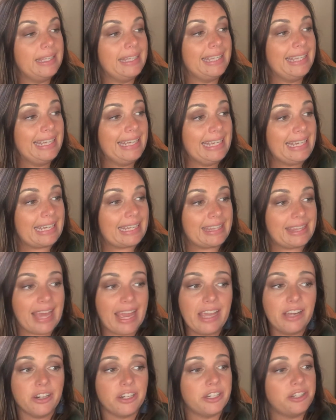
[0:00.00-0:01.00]
Eek,
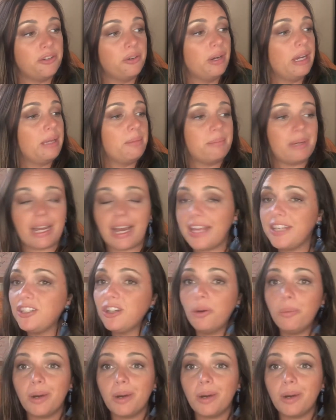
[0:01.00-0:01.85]
they are annoying, but I don't